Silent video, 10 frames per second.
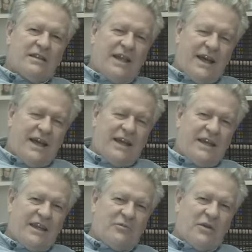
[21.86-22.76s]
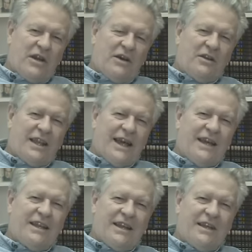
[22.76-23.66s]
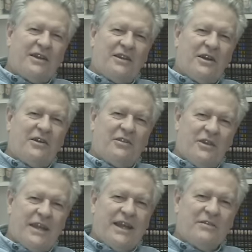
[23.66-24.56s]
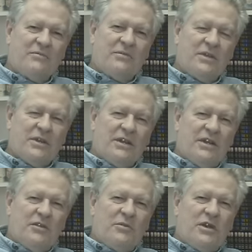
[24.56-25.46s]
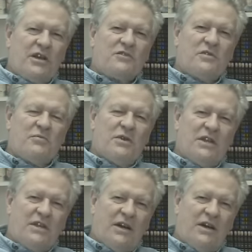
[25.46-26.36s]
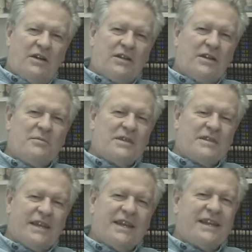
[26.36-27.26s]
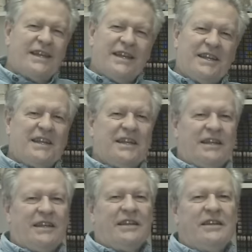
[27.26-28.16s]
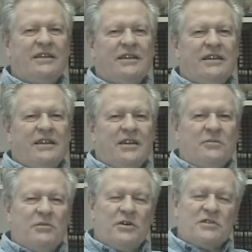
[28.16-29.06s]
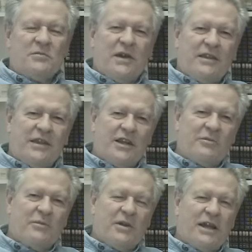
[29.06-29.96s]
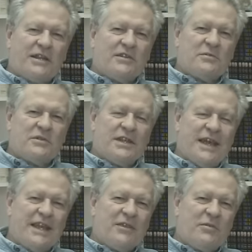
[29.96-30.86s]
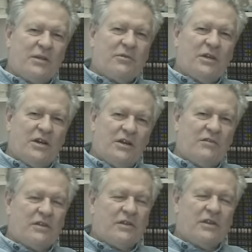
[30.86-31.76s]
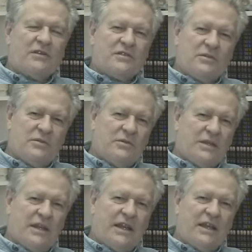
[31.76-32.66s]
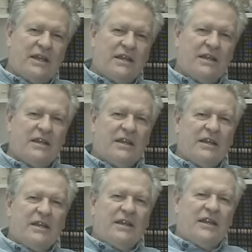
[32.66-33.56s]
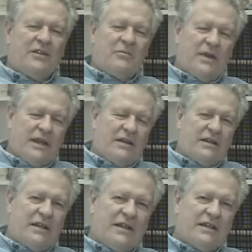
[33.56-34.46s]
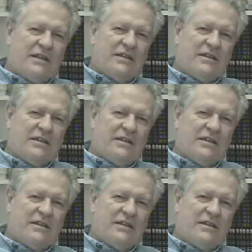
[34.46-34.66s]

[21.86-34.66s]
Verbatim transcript: lying, and we all lie like hell all the time because we've been taught a mistaken identity most of my therapy practice was getting people over their schooling and parenting.